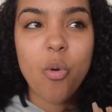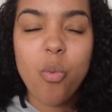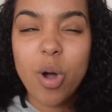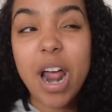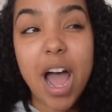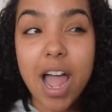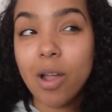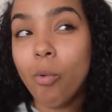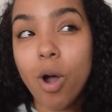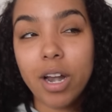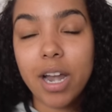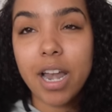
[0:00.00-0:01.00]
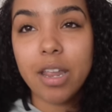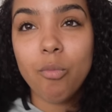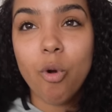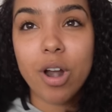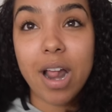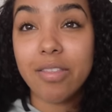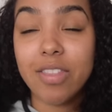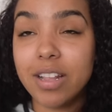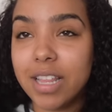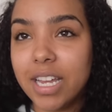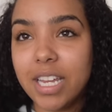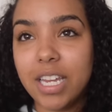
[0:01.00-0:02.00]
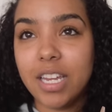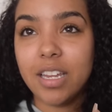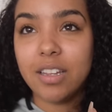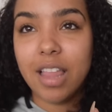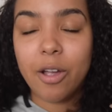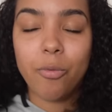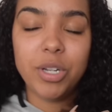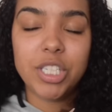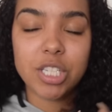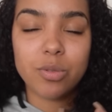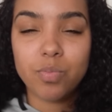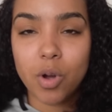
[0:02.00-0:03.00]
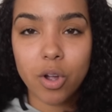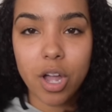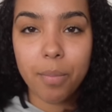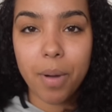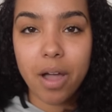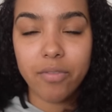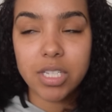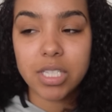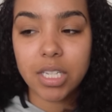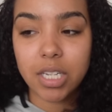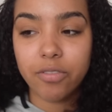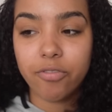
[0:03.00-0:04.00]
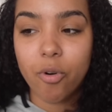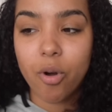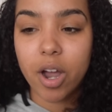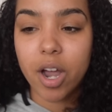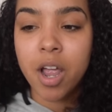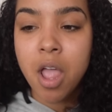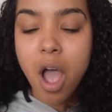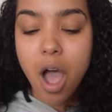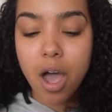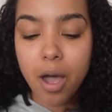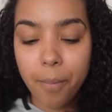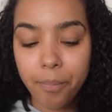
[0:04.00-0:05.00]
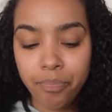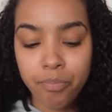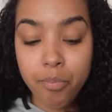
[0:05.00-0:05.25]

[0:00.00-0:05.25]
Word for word: what I wanted anymore and I think that he like we just broke up obviously for um,